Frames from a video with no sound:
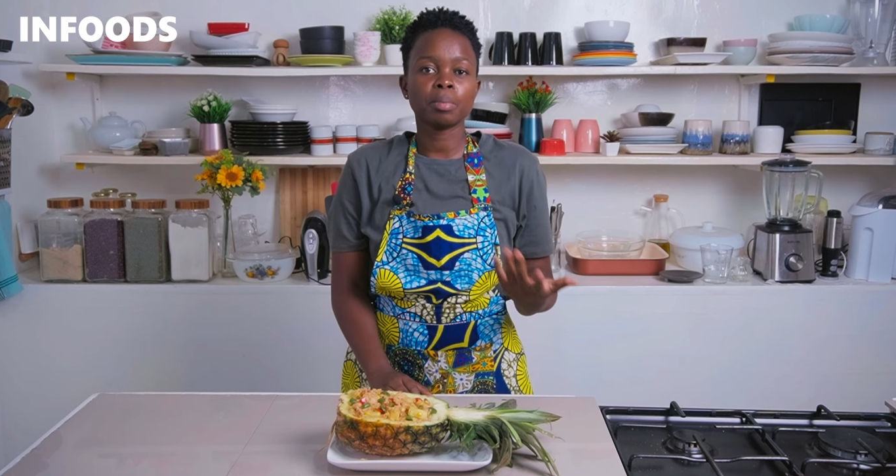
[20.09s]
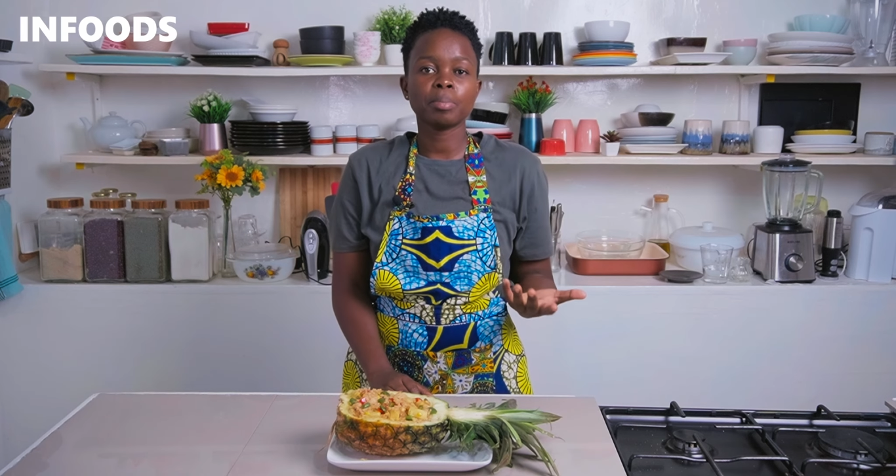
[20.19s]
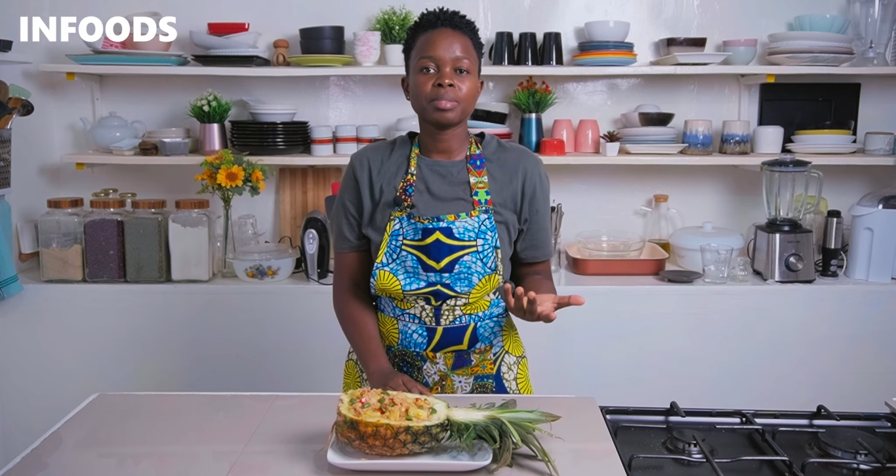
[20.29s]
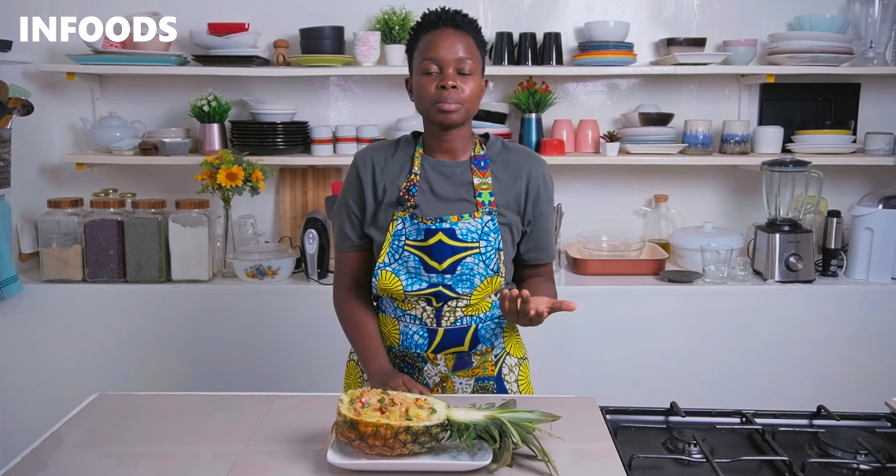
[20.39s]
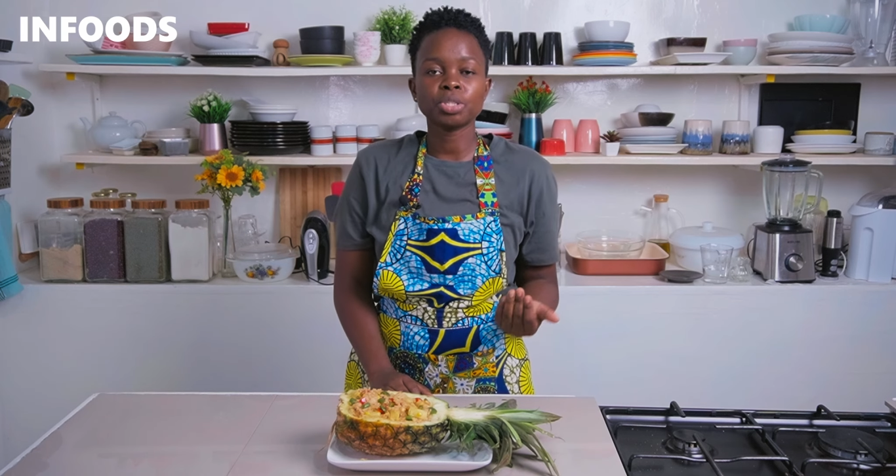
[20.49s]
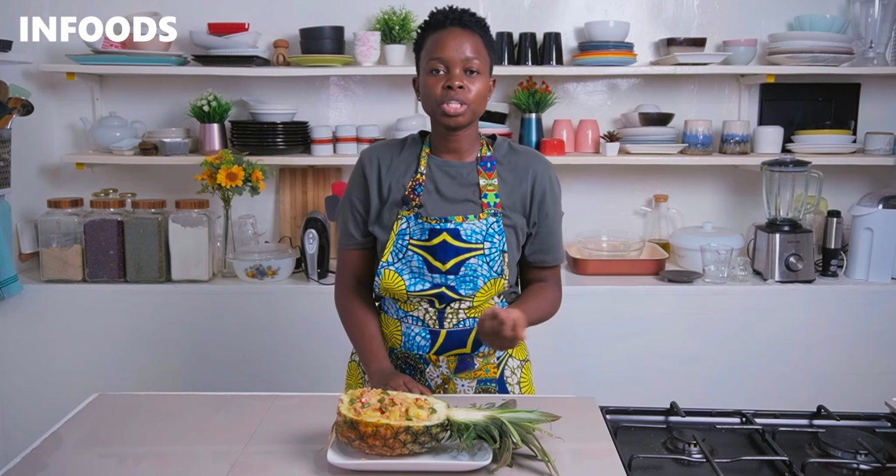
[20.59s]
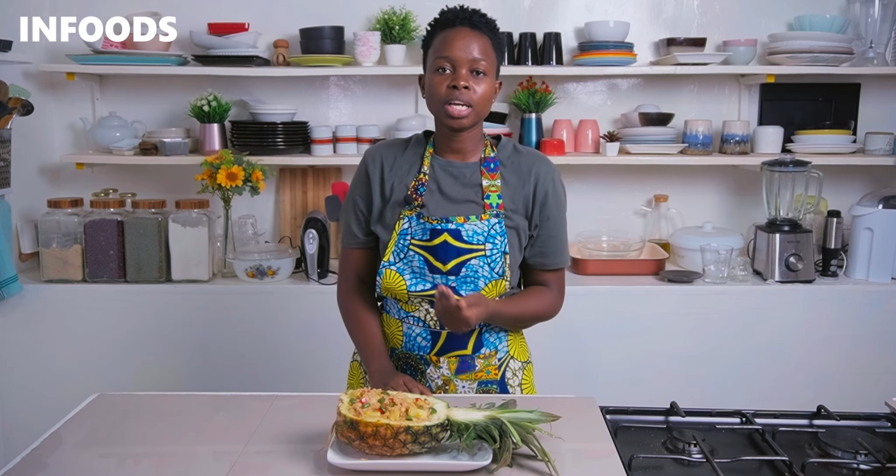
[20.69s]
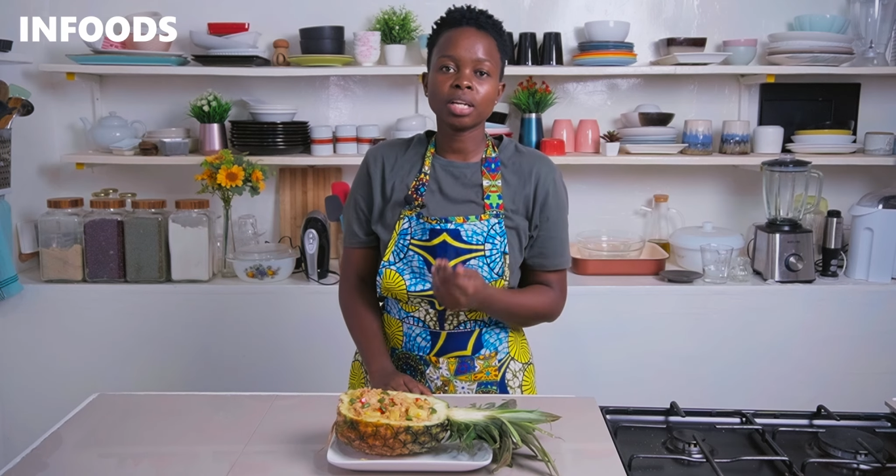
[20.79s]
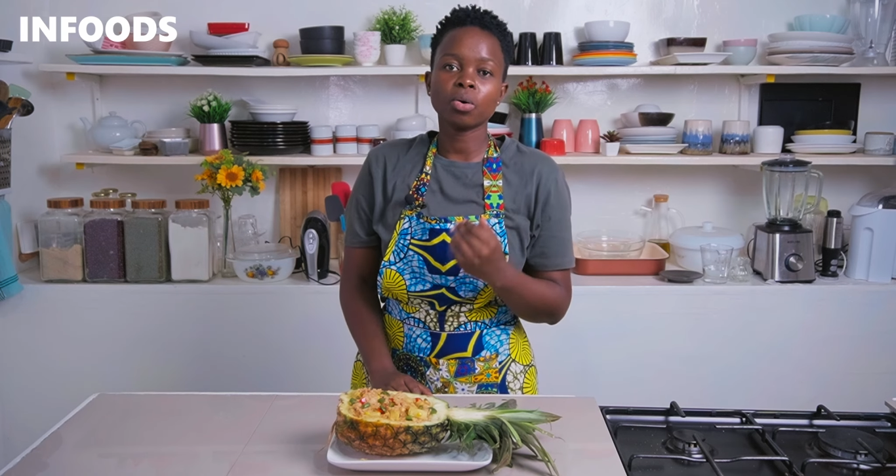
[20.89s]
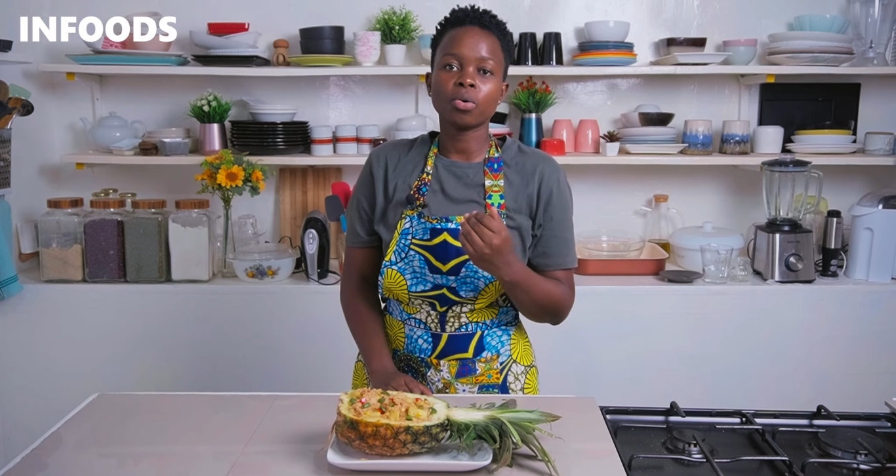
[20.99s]
maybe some
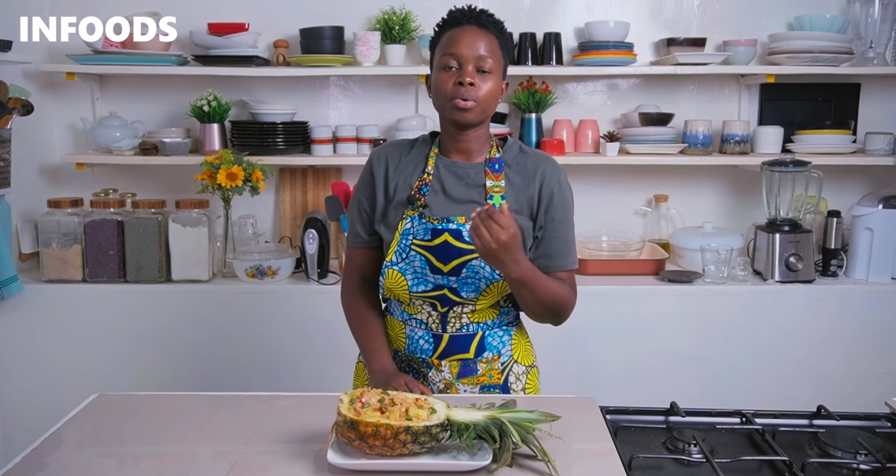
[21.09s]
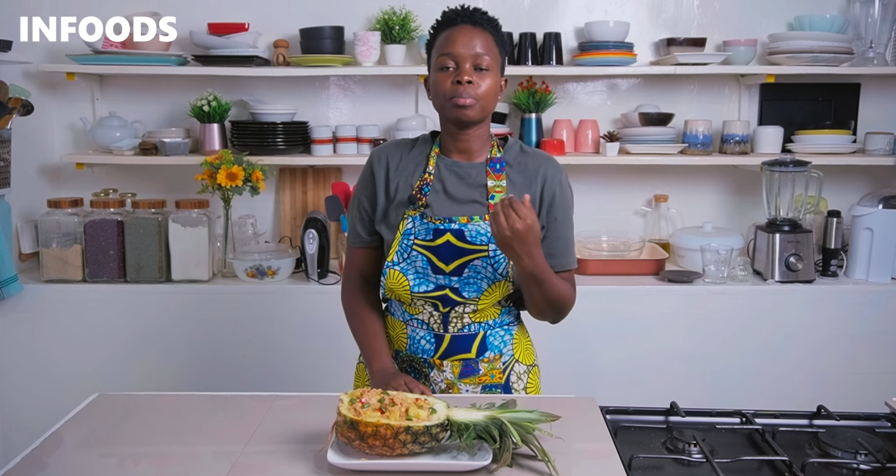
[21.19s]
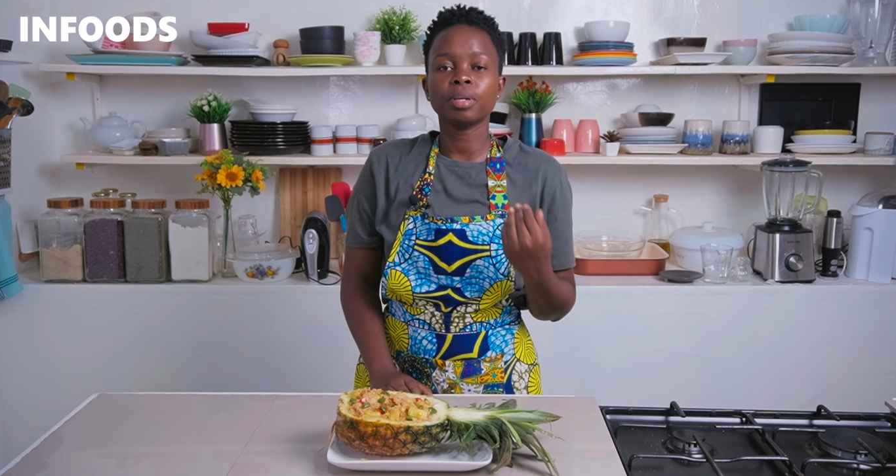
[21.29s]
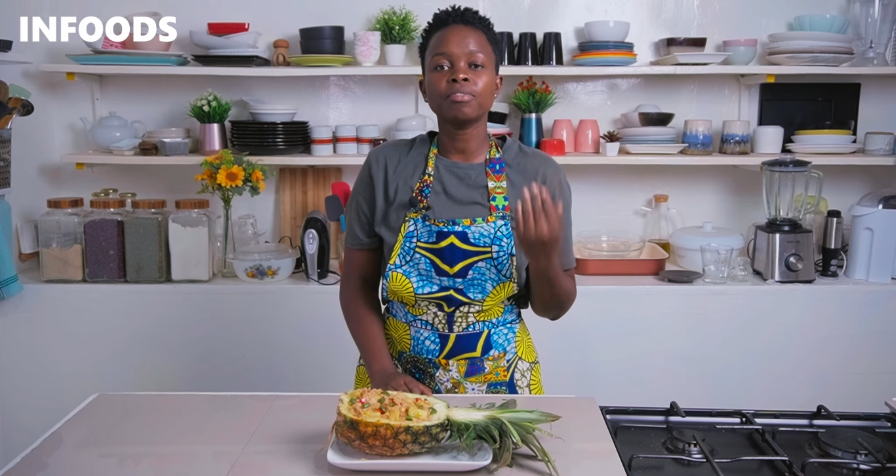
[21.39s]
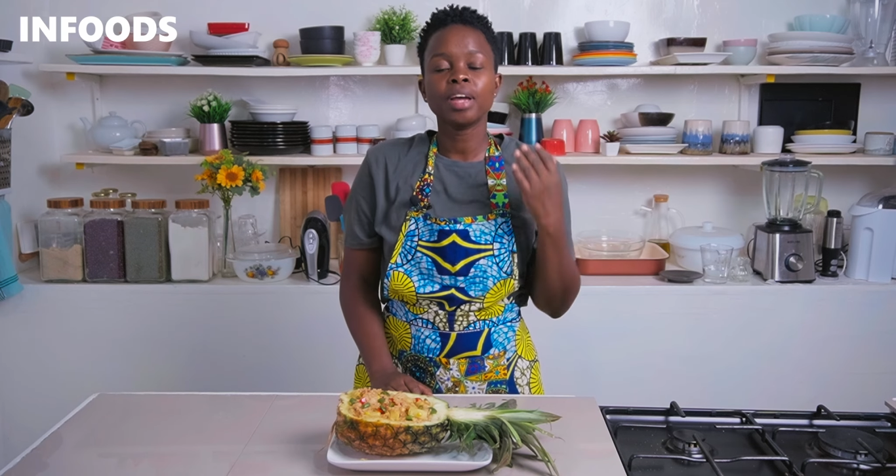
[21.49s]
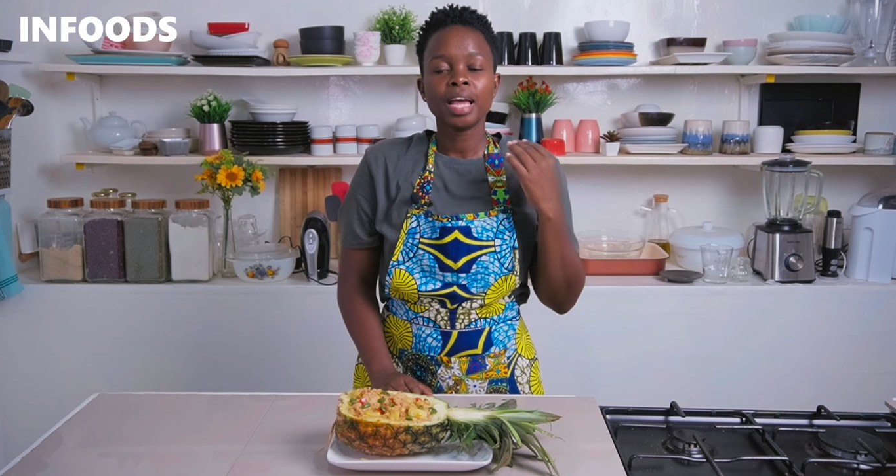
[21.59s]
chicken or beef,